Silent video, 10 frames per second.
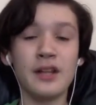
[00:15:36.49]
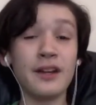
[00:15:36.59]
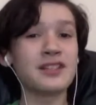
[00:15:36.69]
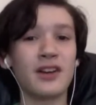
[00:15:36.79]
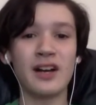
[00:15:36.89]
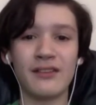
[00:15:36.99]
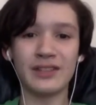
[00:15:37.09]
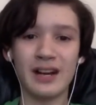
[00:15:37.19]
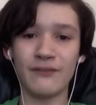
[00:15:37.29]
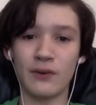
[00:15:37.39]
That's all I have
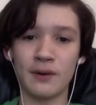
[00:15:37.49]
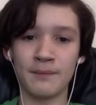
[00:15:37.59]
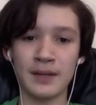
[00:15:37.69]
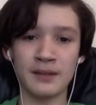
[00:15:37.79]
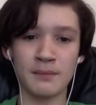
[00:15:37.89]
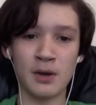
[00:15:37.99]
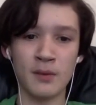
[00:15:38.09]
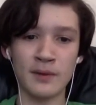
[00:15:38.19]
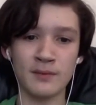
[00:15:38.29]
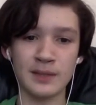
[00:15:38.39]
time for at the
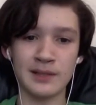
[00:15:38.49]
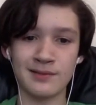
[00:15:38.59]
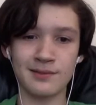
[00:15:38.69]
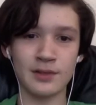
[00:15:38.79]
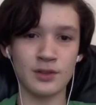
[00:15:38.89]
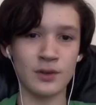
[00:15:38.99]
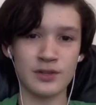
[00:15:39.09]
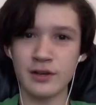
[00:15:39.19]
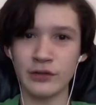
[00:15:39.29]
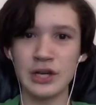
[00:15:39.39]
moment because the
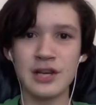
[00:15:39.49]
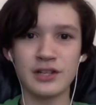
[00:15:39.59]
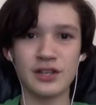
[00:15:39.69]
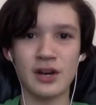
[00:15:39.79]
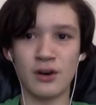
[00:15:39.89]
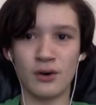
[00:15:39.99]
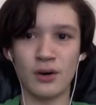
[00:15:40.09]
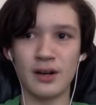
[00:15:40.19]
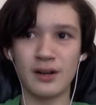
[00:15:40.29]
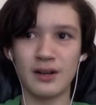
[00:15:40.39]
story's over.
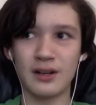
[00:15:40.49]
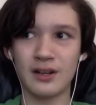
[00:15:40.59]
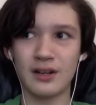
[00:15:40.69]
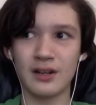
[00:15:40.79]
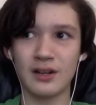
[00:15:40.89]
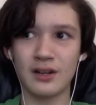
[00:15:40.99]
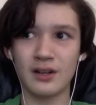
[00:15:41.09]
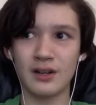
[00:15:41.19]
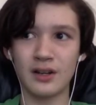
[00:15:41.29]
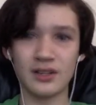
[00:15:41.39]
So.
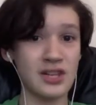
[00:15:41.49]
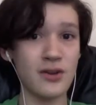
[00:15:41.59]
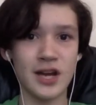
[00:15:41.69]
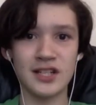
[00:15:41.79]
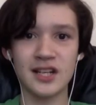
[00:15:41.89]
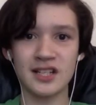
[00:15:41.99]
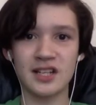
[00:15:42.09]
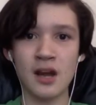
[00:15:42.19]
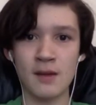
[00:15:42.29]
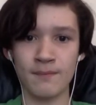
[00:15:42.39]
I'll see you guys next
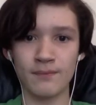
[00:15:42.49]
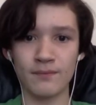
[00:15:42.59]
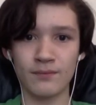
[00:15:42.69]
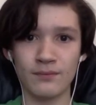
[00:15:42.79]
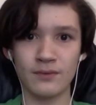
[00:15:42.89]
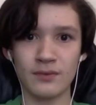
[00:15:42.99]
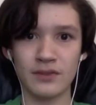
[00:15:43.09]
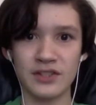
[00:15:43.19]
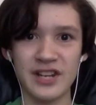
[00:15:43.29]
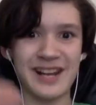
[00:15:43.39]
time.
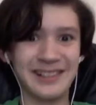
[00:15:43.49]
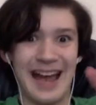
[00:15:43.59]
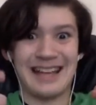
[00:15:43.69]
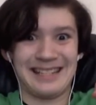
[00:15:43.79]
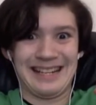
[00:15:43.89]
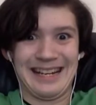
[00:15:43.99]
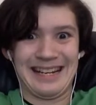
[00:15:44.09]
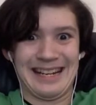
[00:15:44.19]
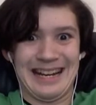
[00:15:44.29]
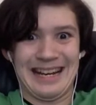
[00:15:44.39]
Stay classy.
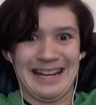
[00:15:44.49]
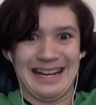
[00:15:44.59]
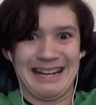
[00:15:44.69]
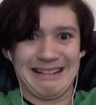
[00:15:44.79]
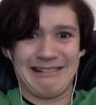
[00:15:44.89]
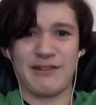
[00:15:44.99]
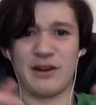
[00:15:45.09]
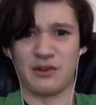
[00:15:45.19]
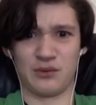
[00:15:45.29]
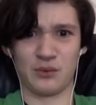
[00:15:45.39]
Oh,
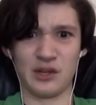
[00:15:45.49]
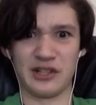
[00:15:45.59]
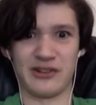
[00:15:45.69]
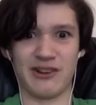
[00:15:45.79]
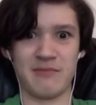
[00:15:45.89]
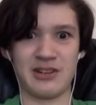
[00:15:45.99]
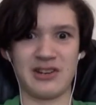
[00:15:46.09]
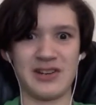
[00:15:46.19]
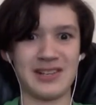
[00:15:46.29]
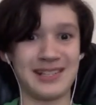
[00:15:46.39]
that was really creepy.
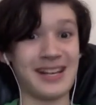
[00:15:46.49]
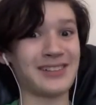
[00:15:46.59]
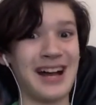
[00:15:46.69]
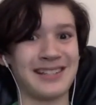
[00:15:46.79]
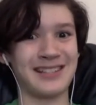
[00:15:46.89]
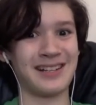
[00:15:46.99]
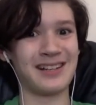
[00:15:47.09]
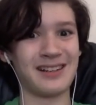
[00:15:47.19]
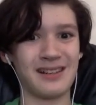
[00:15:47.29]
Stay classy.